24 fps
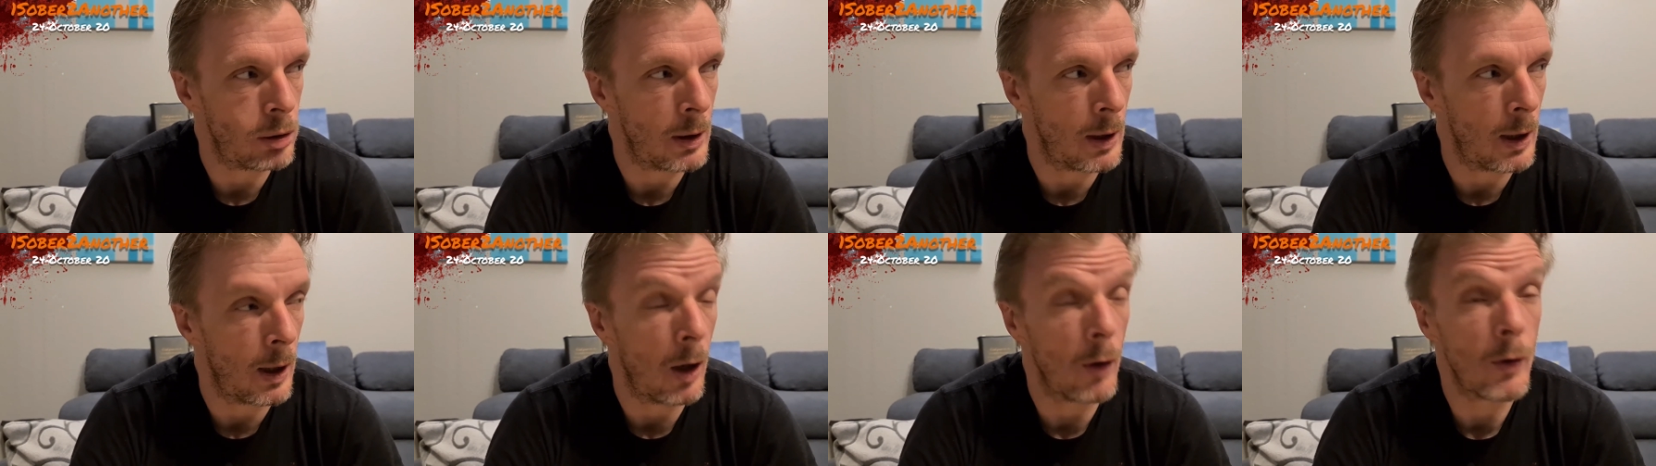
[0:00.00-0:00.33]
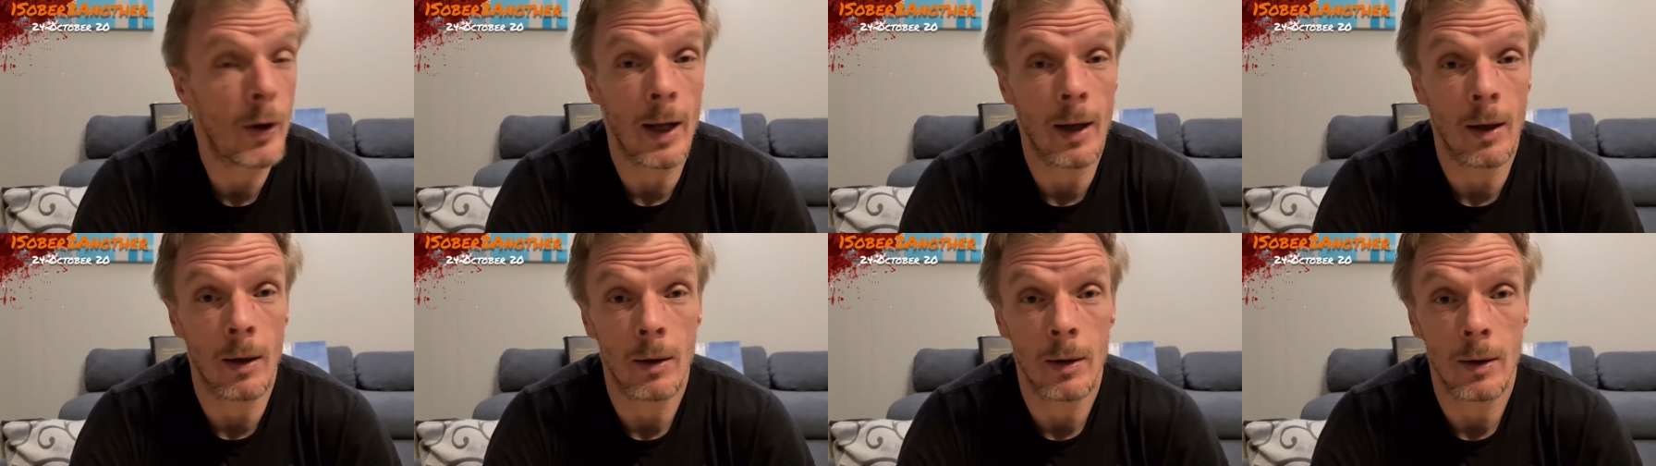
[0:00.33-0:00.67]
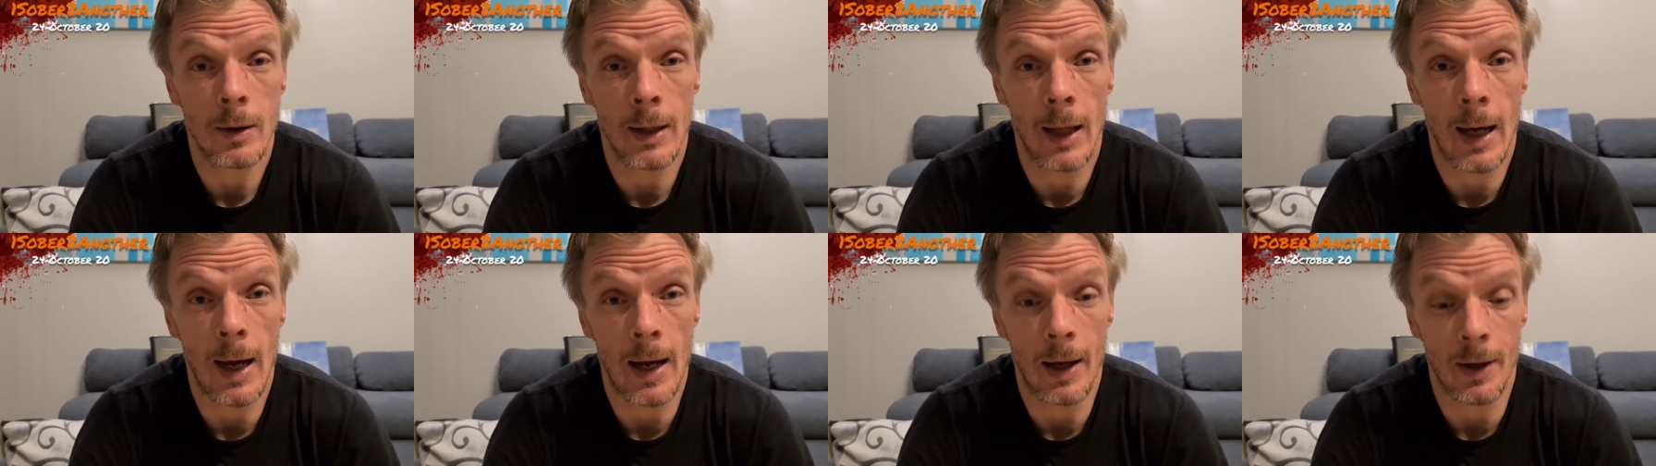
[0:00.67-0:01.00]
Okay,
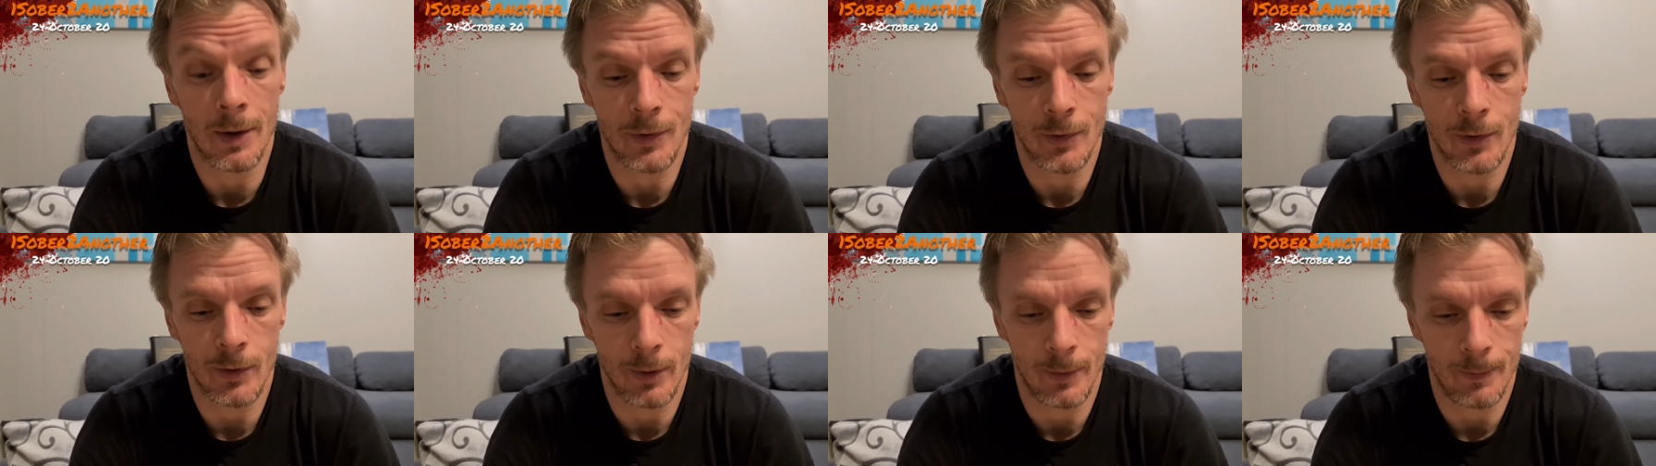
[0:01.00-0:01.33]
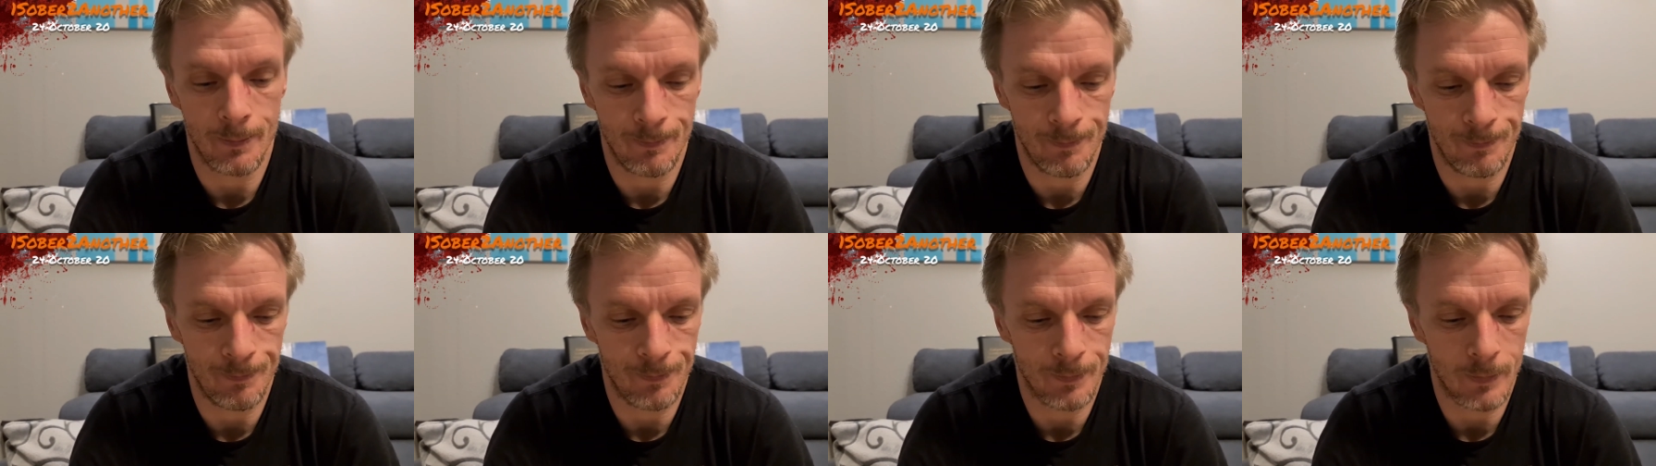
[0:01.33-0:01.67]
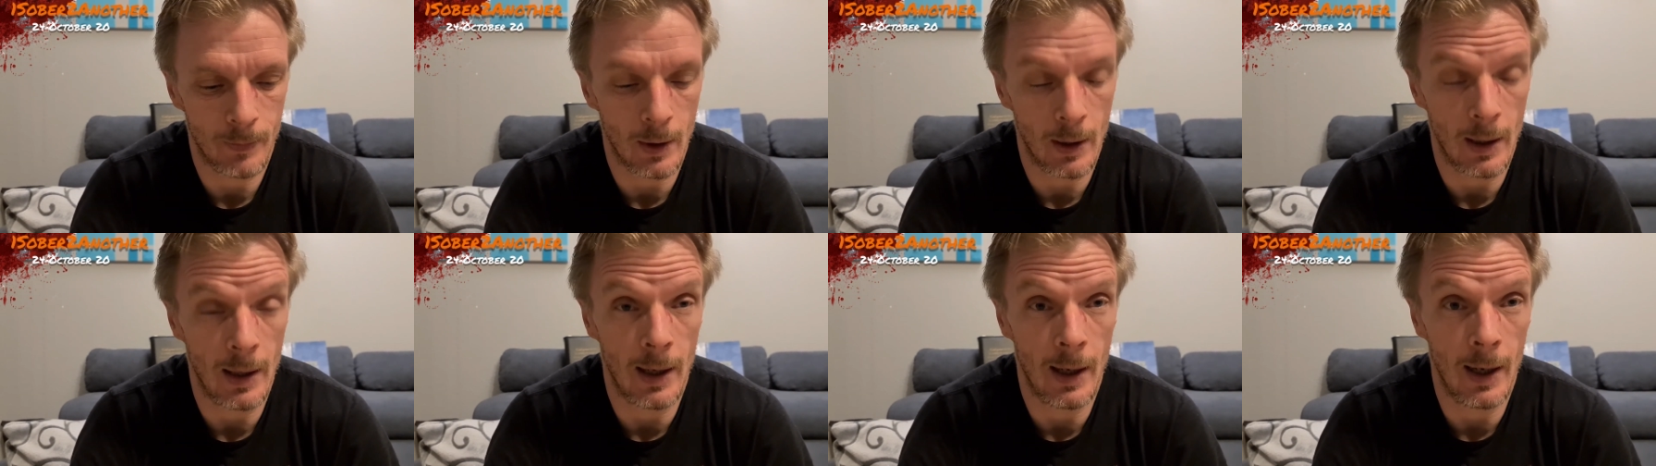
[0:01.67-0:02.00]
last.
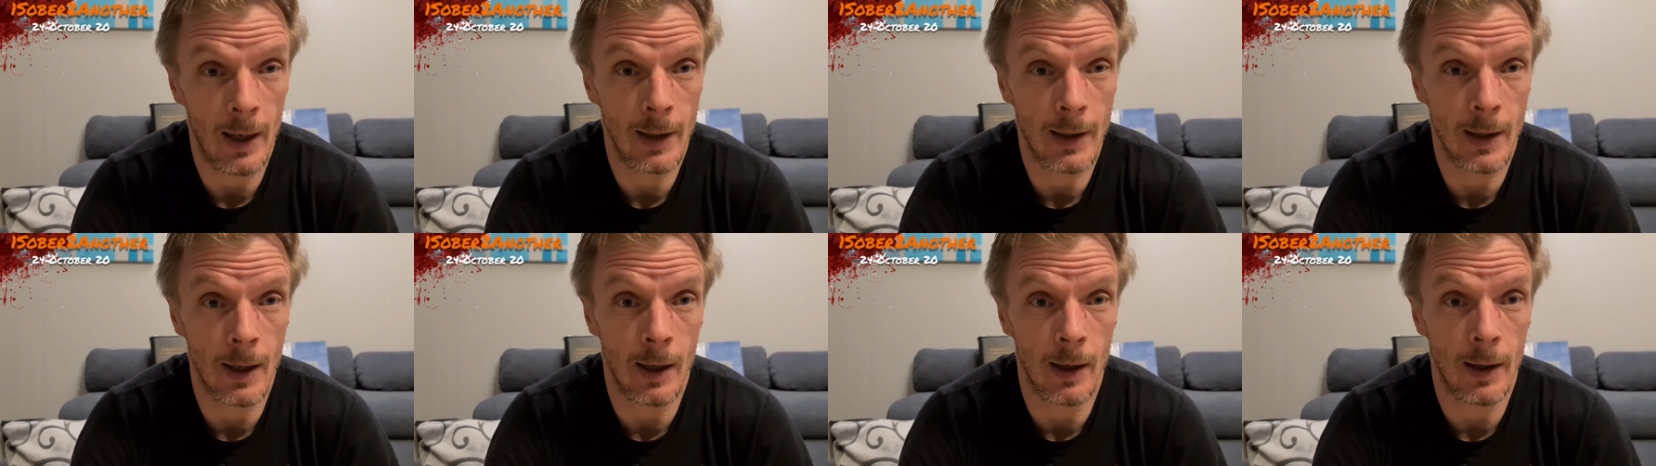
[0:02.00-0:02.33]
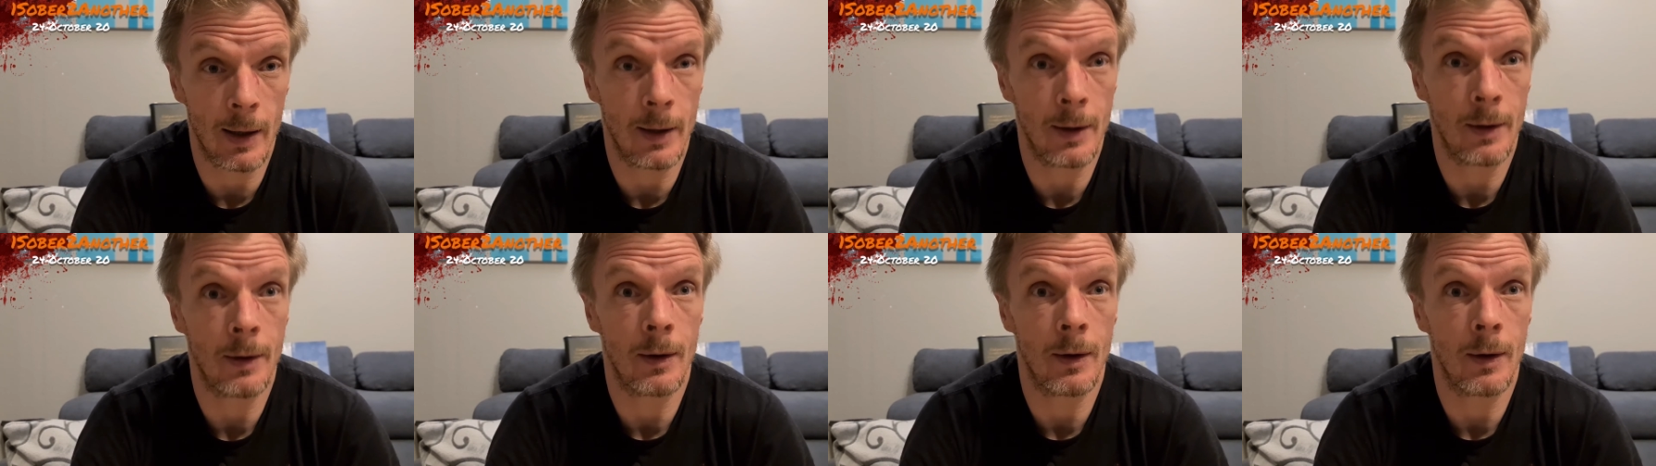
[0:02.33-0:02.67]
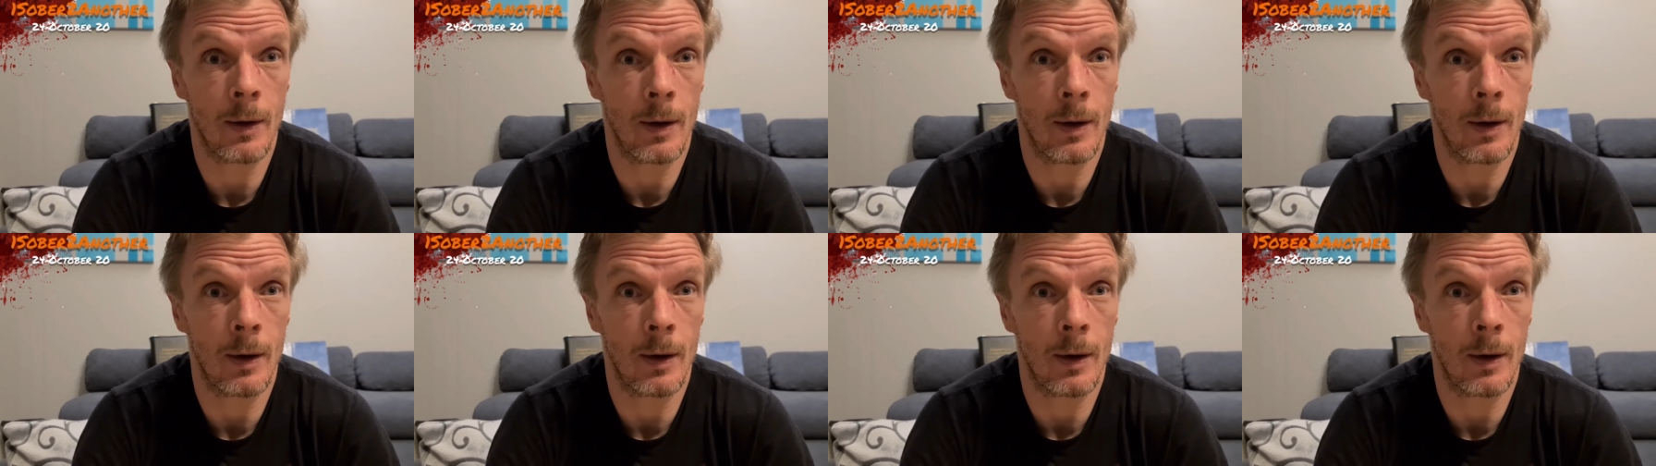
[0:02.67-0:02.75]
I got